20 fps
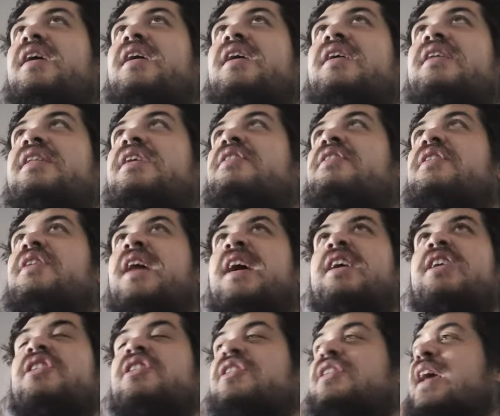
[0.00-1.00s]
and they're
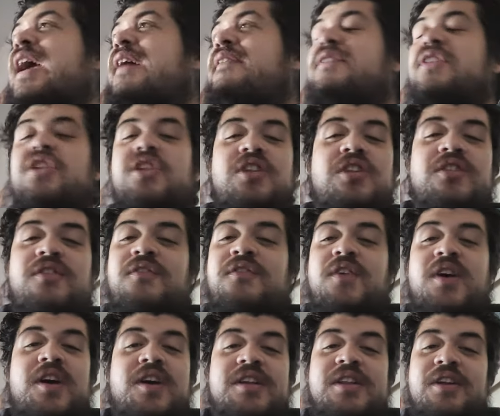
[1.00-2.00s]
like savage as
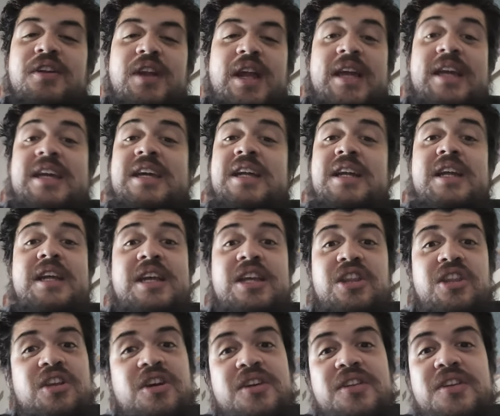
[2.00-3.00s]
fuck. They're like killing
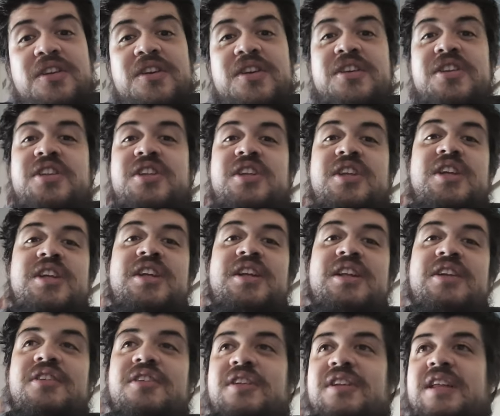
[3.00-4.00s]
each other and shit,
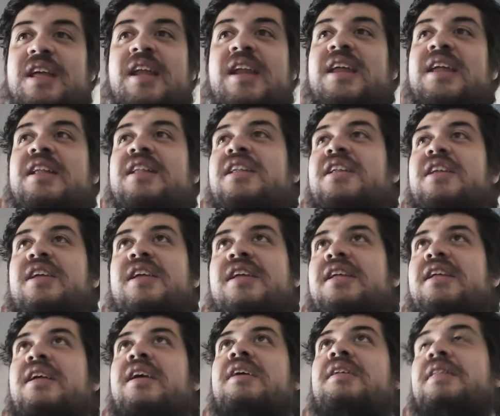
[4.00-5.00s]
and they're they
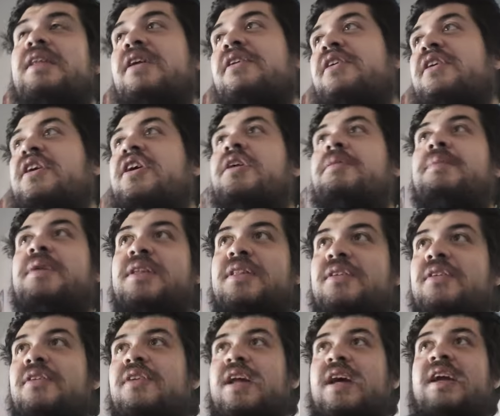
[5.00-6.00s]
and they're coming
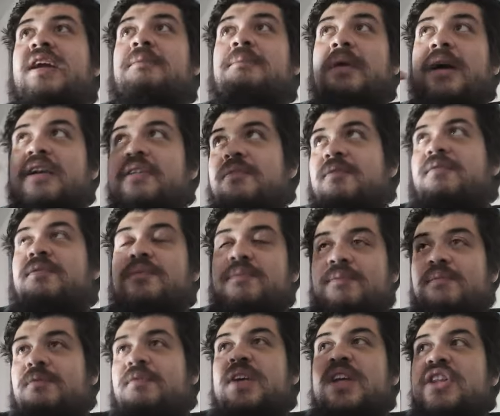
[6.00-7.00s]
though, like in my
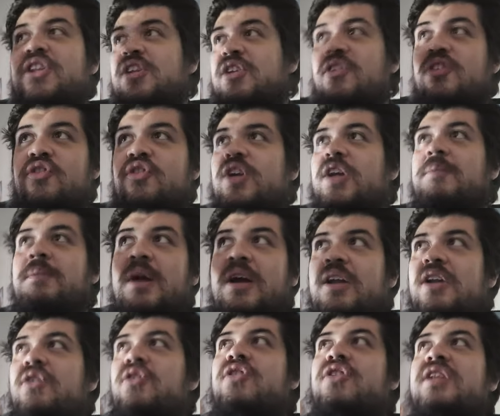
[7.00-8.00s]
vision, the dream, my
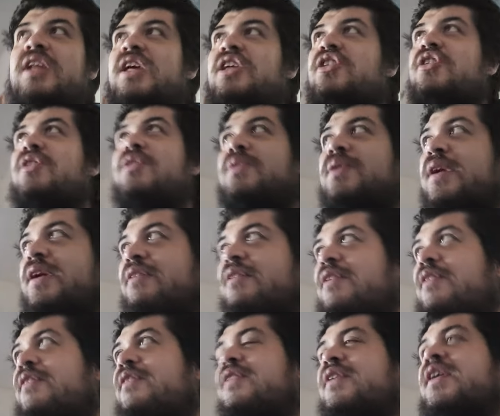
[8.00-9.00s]
hallucination, or whatever
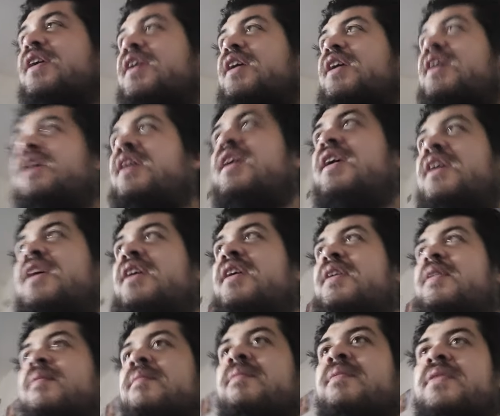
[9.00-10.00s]
the fuck.
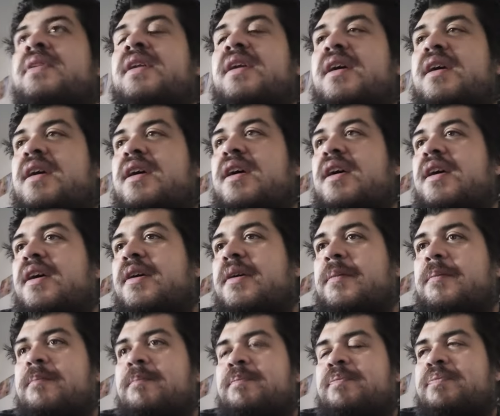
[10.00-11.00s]

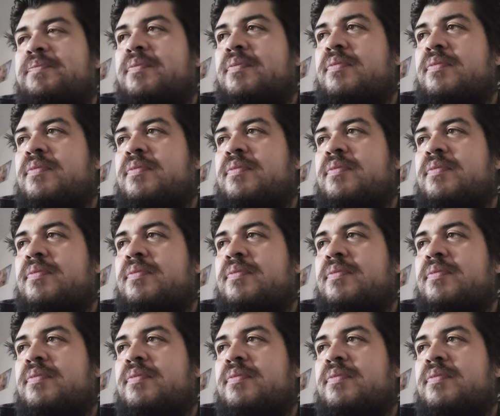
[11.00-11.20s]
Um,